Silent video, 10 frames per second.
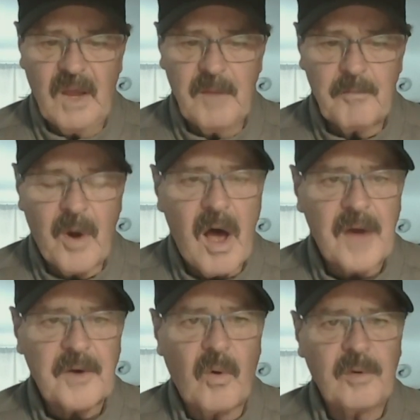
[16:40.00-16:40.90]

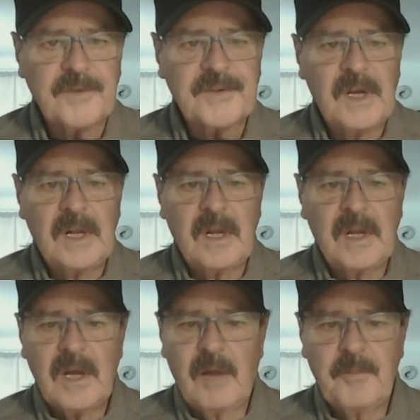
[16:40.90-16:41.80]
Potholes,
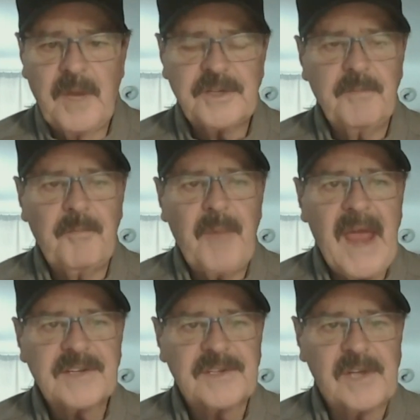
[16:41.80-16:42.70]
I'll mention
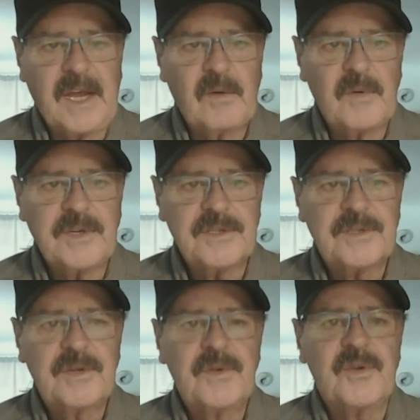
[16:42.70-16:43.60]
Banks Lake, which is
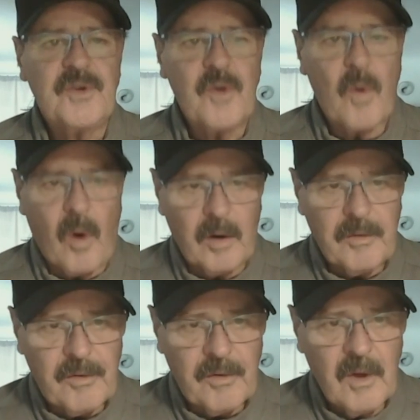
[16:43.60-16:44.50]
to the
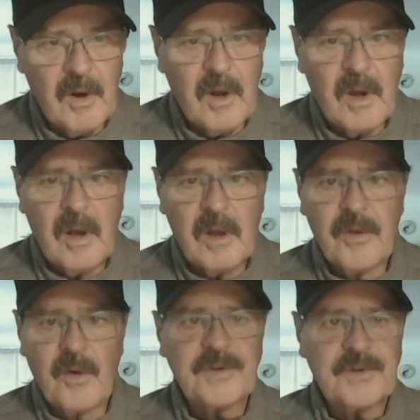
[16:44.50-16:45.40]
north.
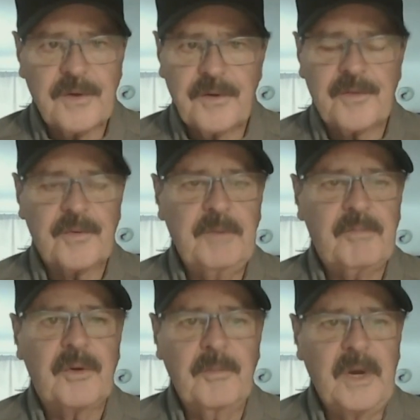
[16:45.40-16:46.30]
Those are the three
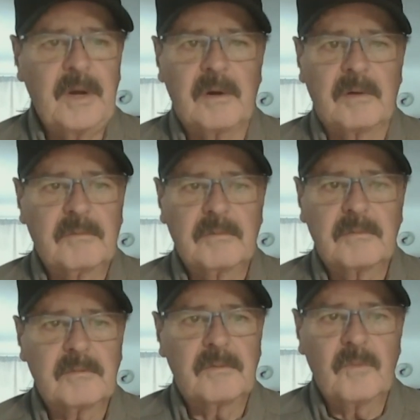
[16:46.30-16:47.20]
premier
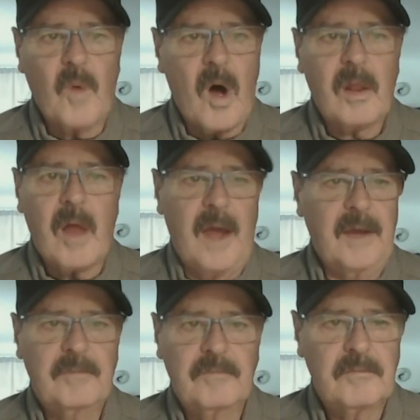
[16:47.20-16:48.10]

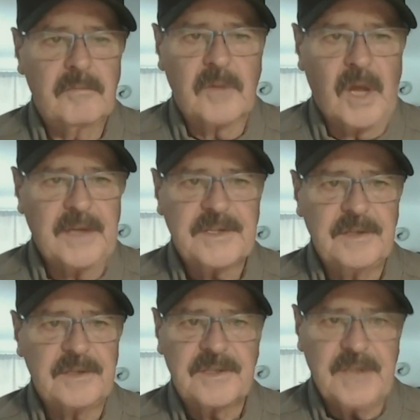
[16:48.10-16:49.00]
walleye lakes
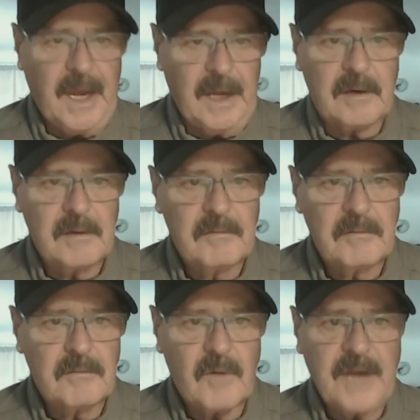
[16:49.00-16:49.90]
in the state,
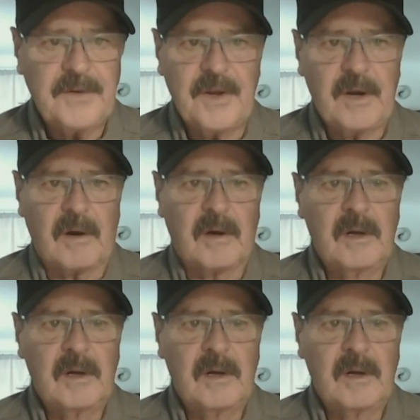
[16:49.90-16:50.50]
right there.